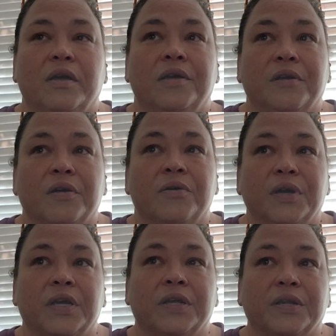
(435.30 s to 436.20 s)
you know,
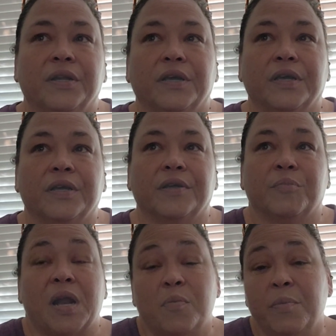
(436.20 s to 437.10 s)

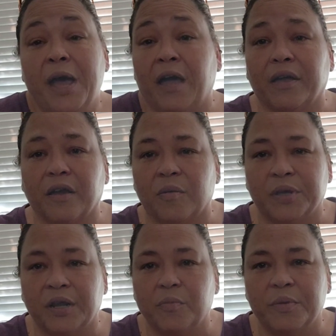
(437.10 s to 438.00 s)
but I'll be back. I
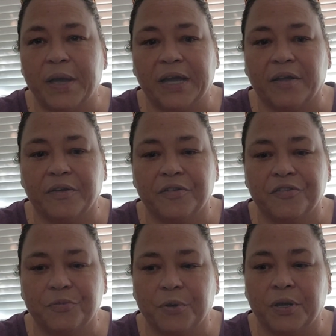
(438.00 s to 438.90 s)
mean, I'll be back out there this
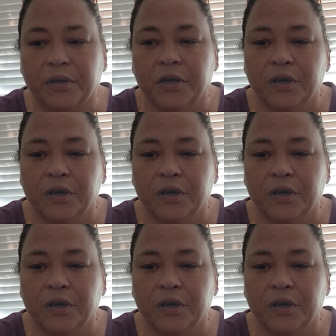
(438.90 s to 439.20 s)
spring.